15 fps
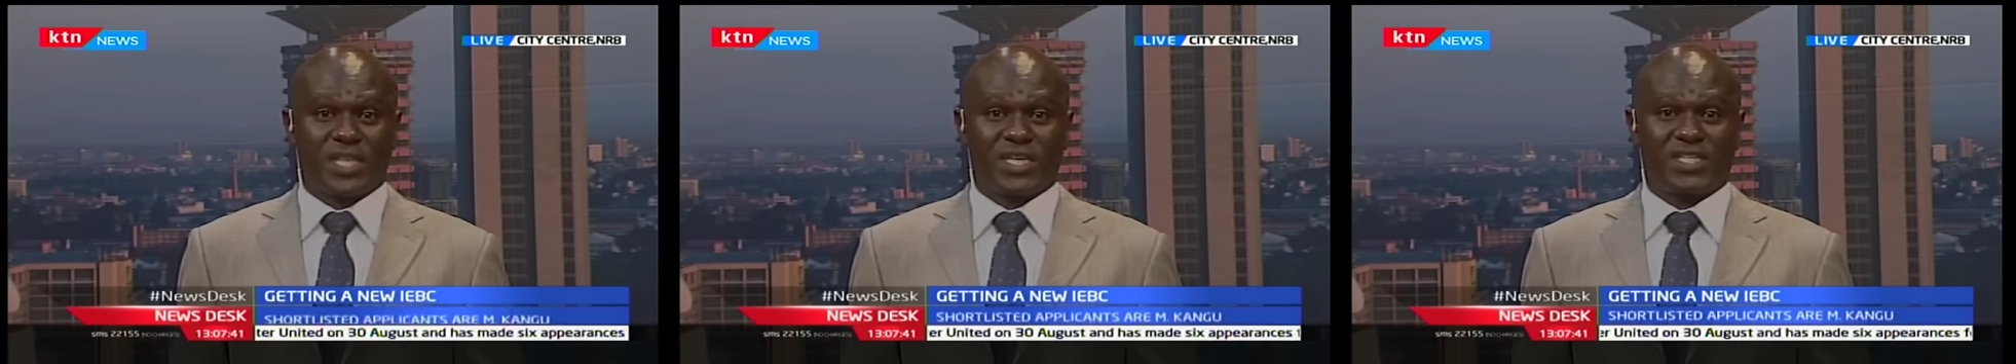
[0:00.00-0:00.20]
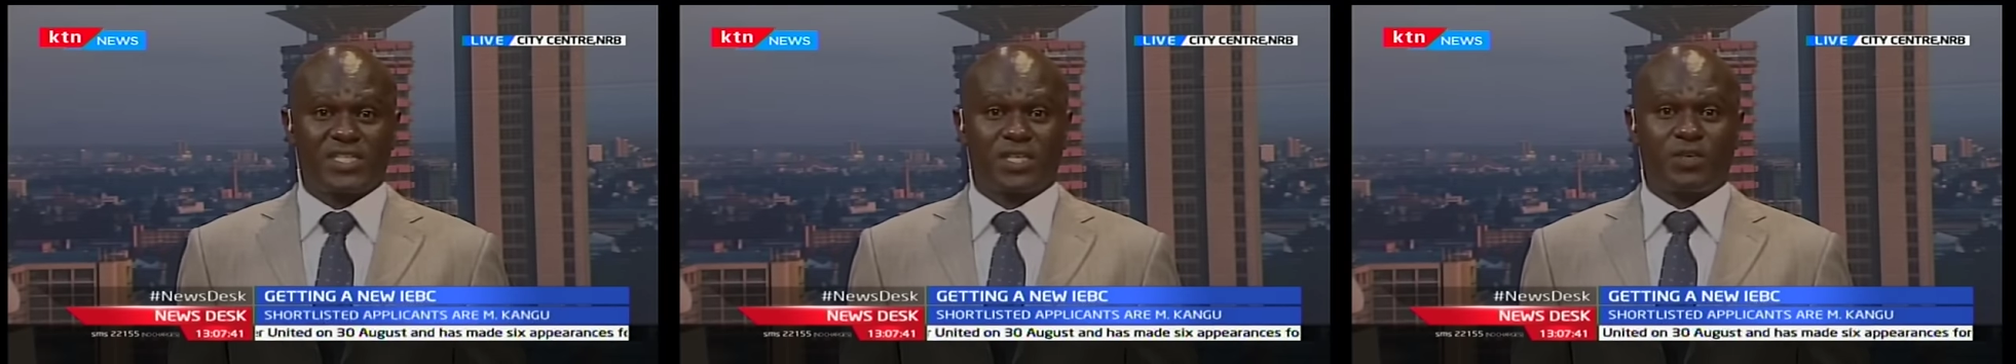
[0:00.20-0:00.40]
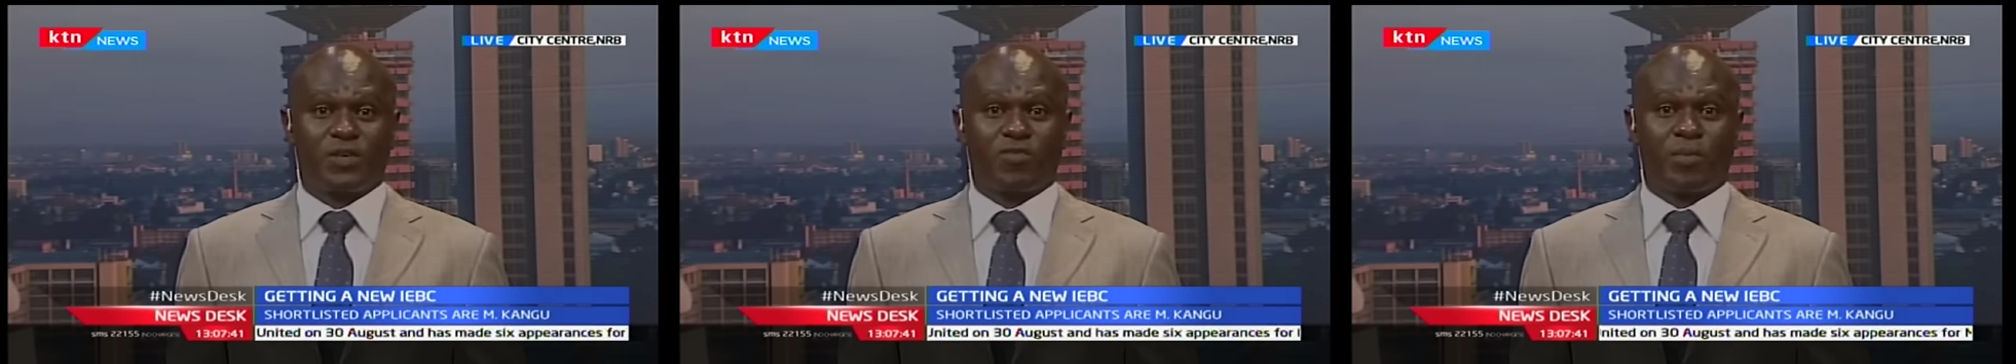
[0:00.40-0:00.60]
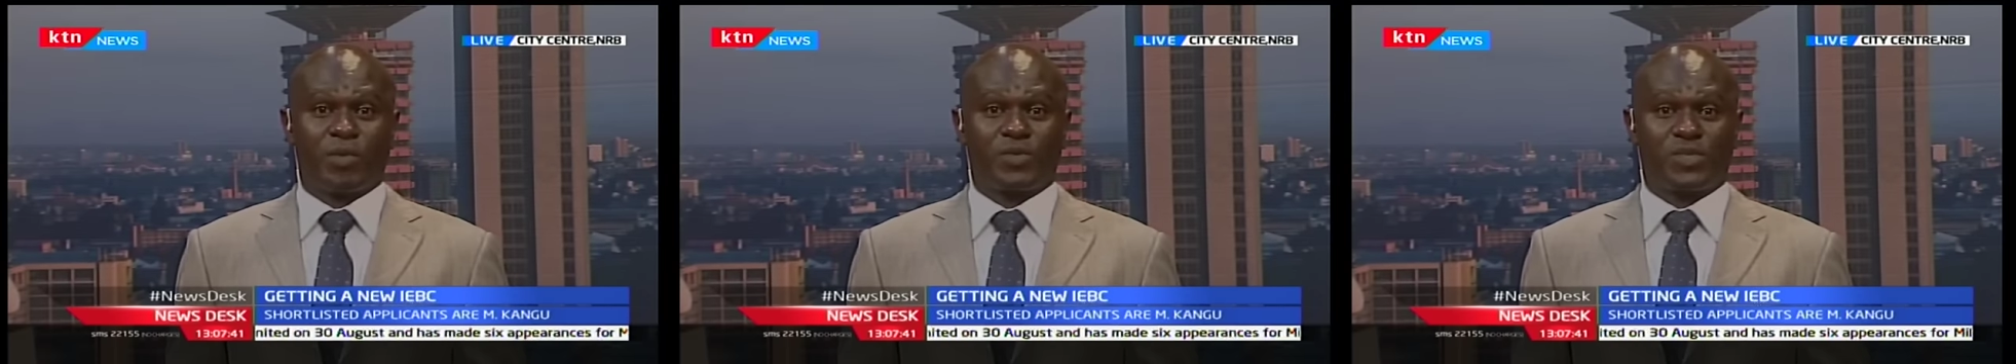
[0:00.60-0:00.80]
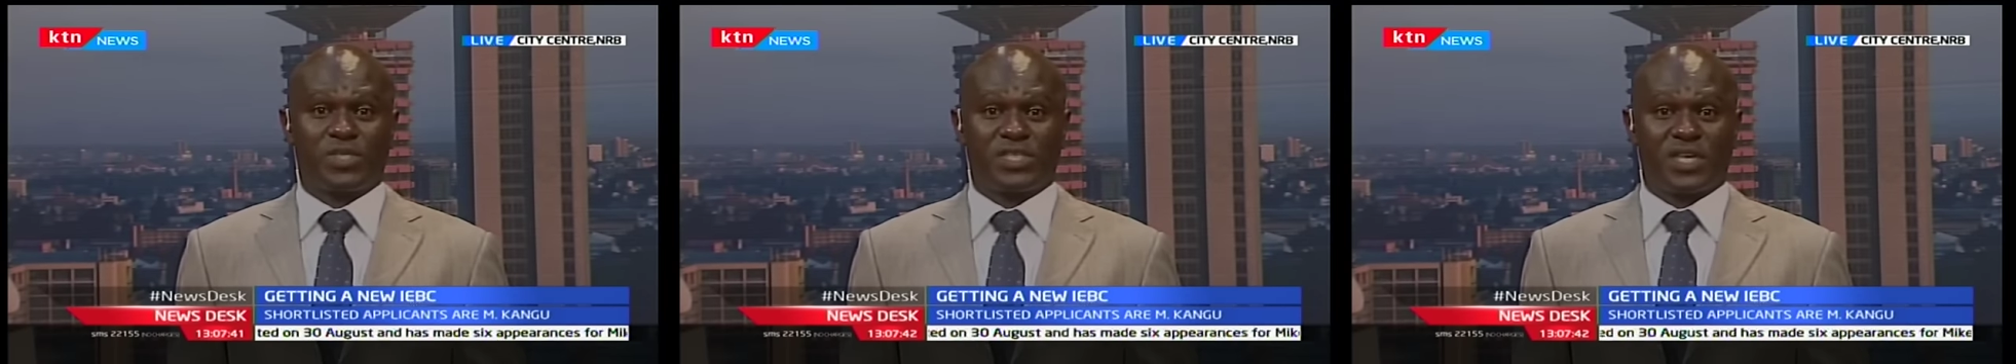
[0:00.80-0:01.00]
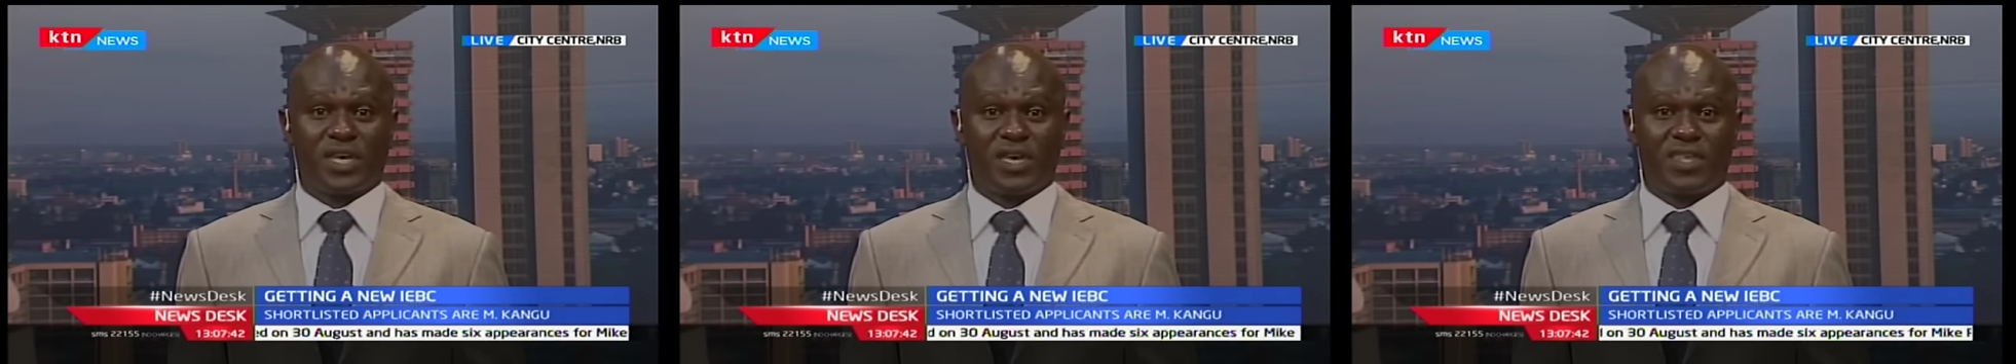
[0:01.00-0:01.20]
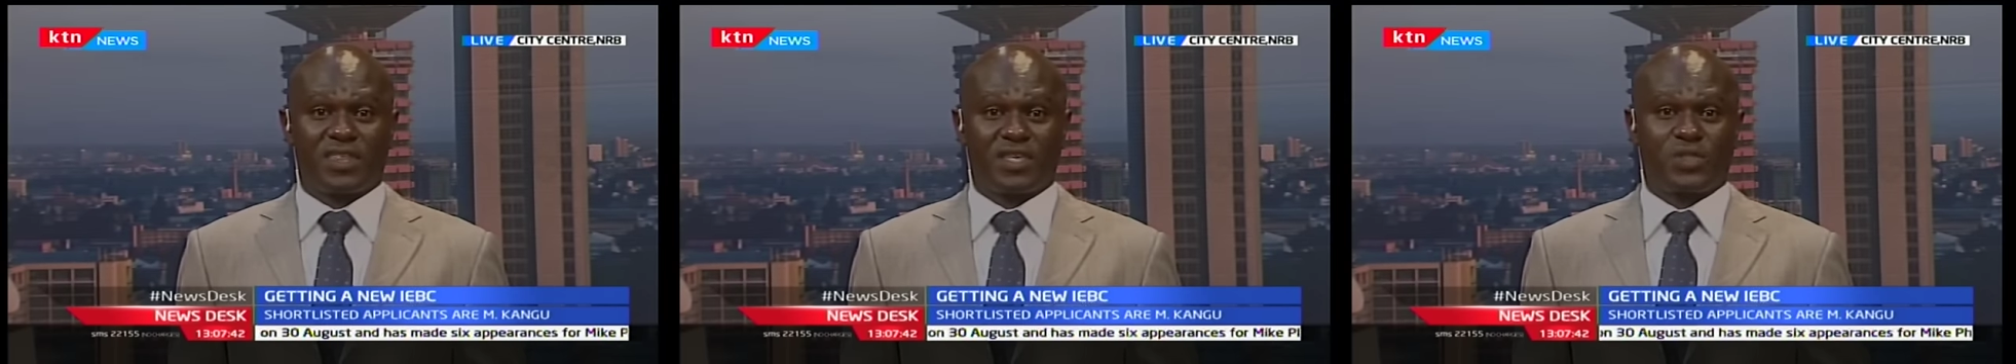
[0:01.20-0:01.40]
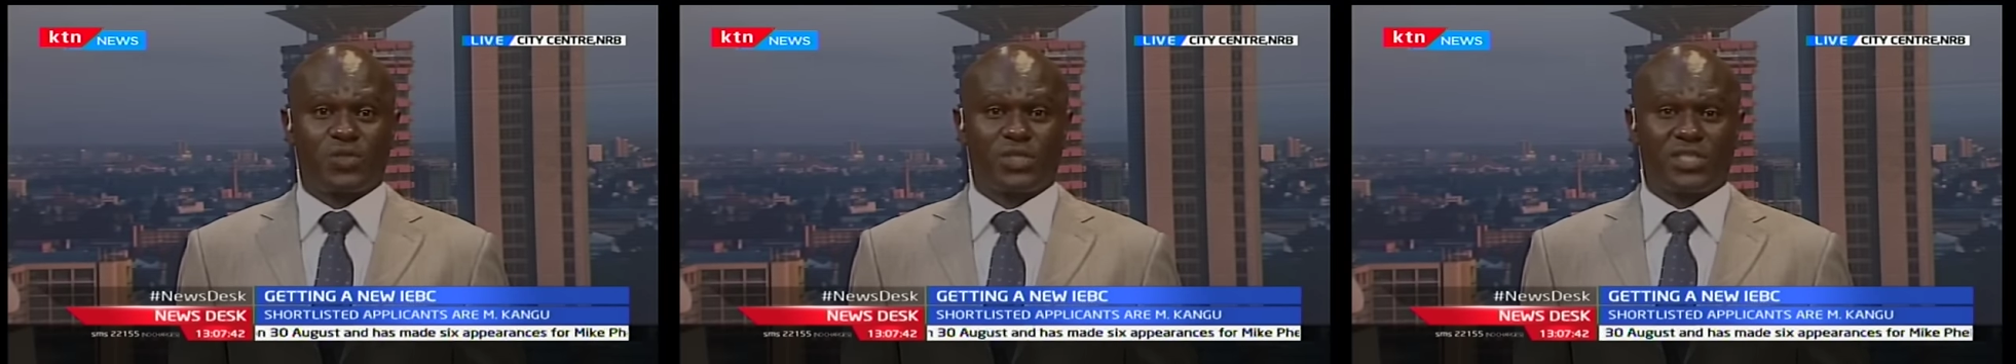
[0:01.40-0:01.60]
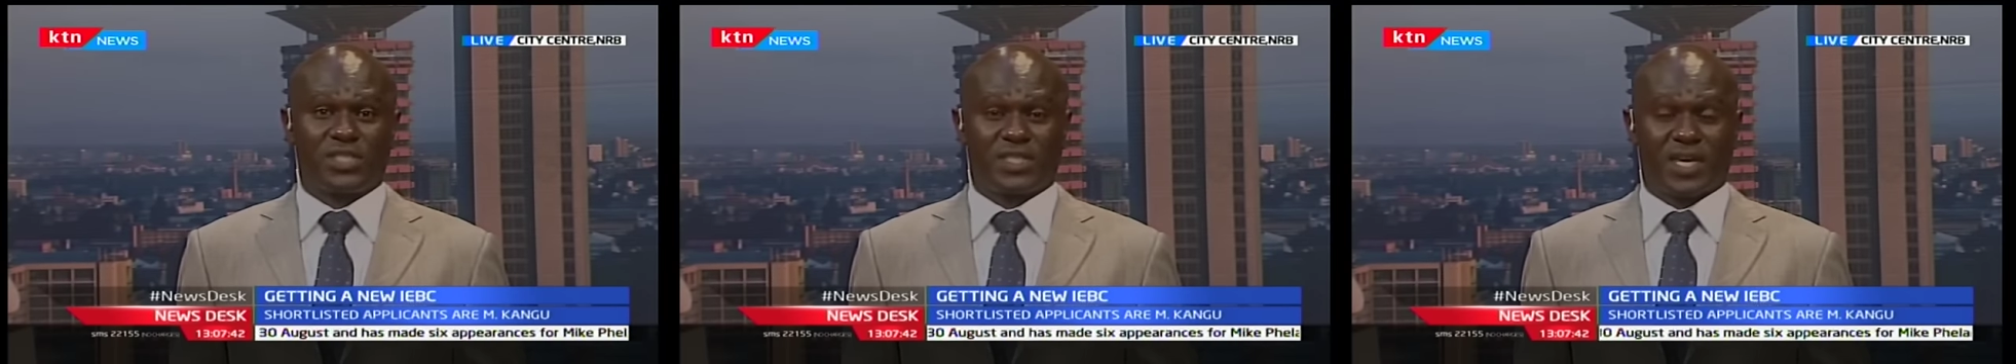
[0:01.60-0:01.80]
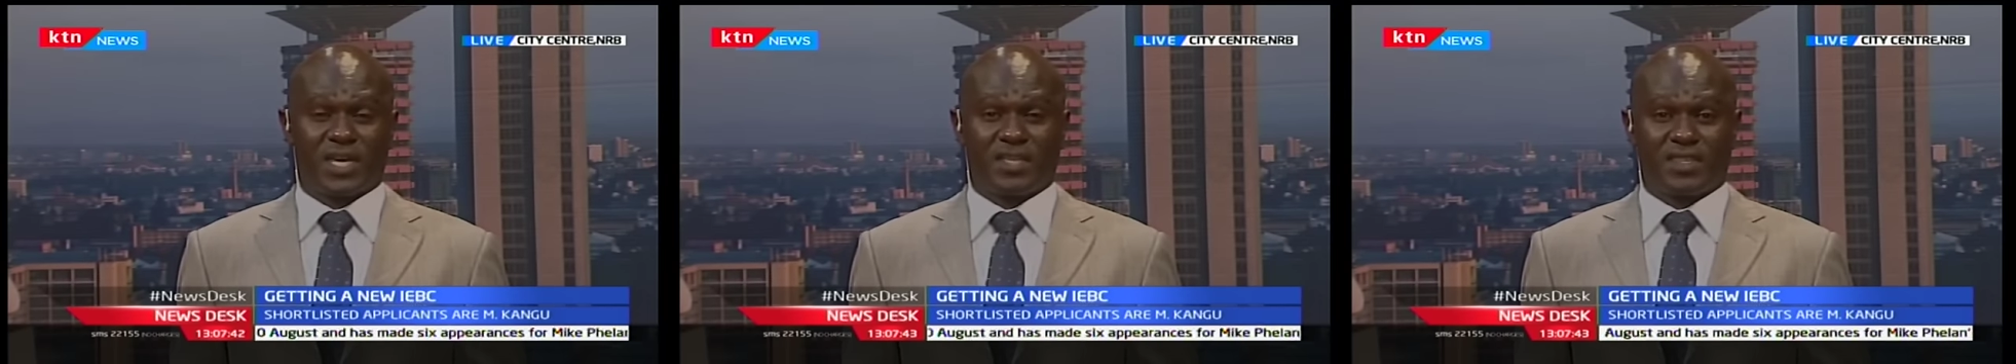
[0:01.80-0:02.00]
that is the November 28th and
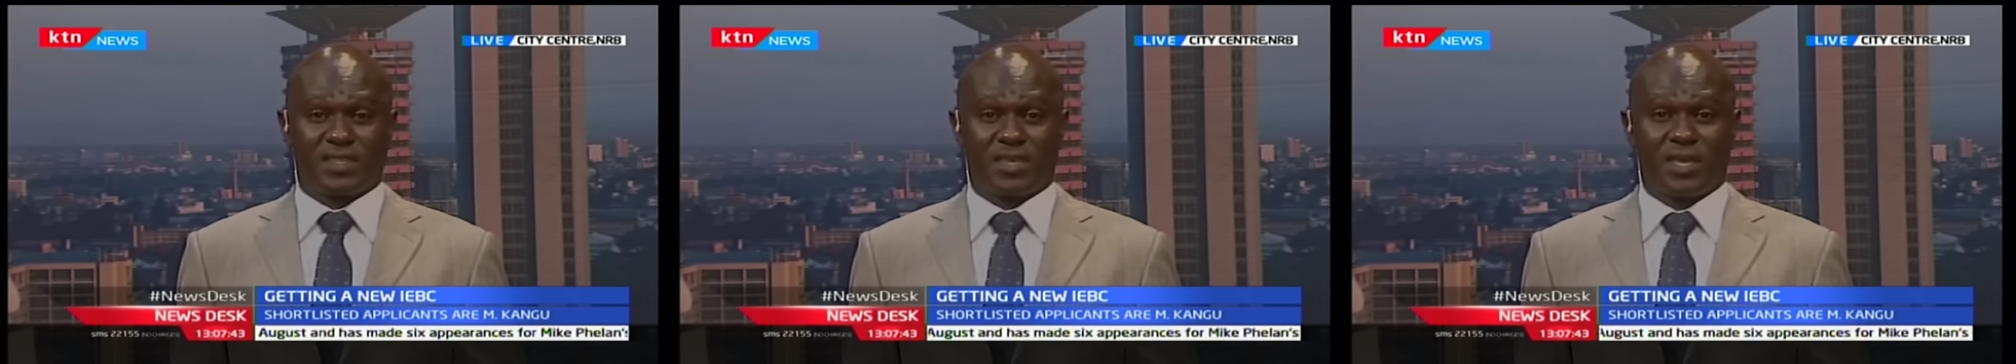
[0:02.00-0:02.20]
29th.